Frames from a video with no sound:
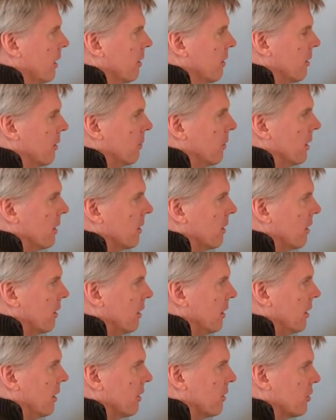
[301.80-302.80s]
so we can
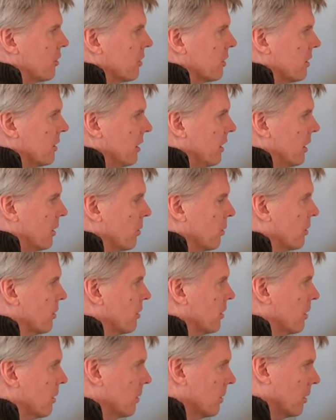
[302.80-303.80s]
see it's just equal
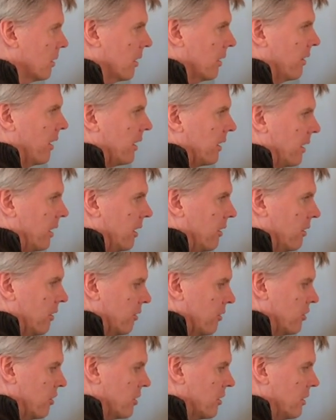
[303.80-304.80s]
to, in that case, it's
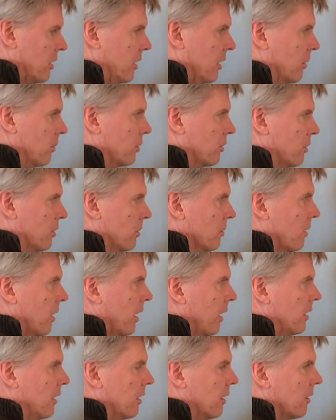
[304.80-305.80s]
just equal to
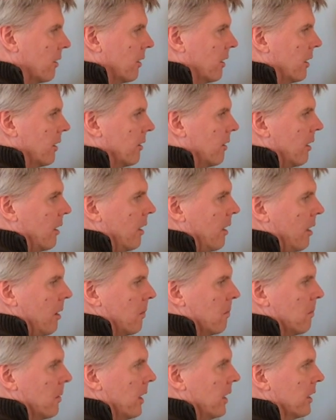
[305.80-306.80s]
90 degrees
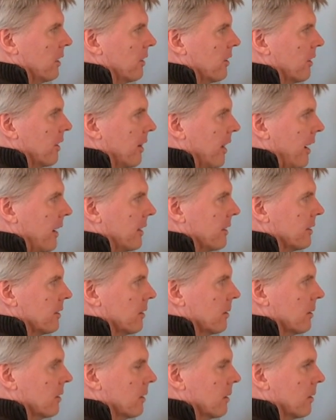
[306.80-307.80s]
minus the latitude.
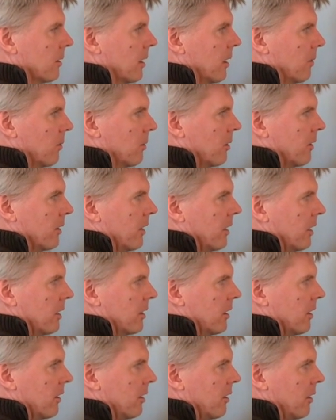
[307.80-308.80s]
Okay, looking at
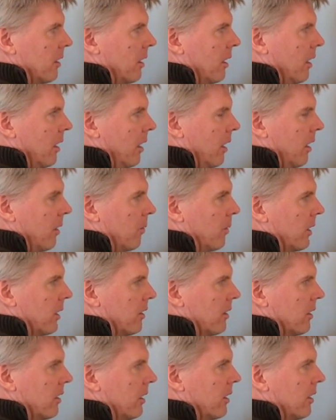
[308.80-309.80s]
this, we can
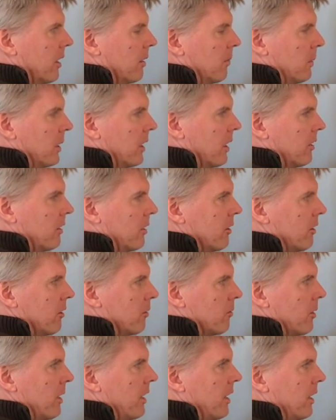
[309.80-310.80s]
see that because this is a
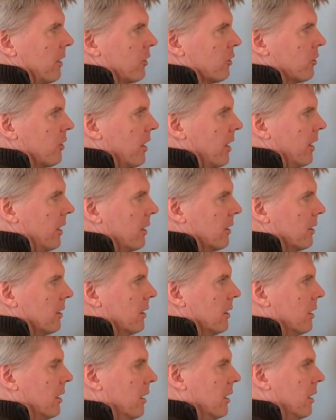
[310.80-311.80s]
right angle triangle,